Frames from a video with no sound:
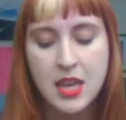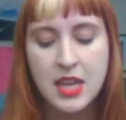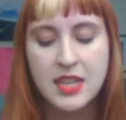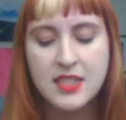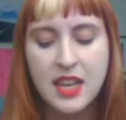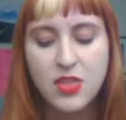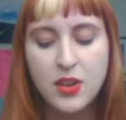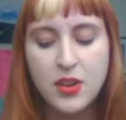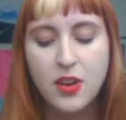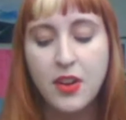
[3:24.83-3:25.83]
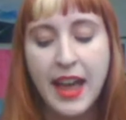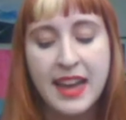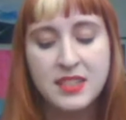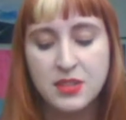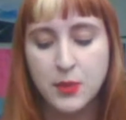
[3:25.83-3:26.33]
he said the girl
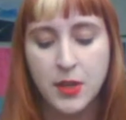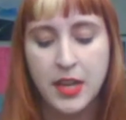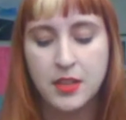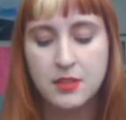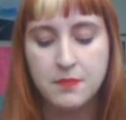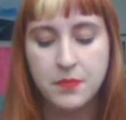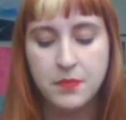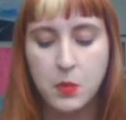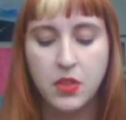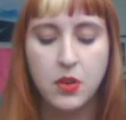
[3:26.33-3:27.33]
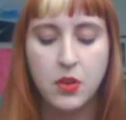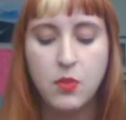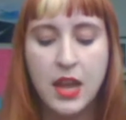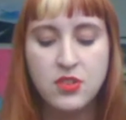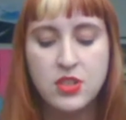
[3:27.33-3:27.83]
asked for it with her
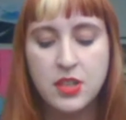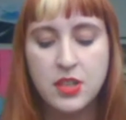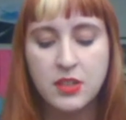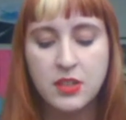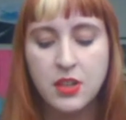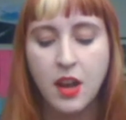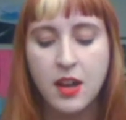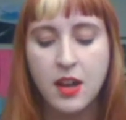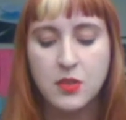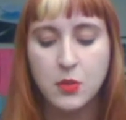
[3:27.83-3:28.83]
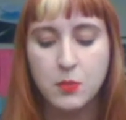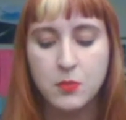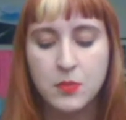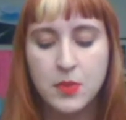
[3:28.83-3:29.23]
red cheerleader costume.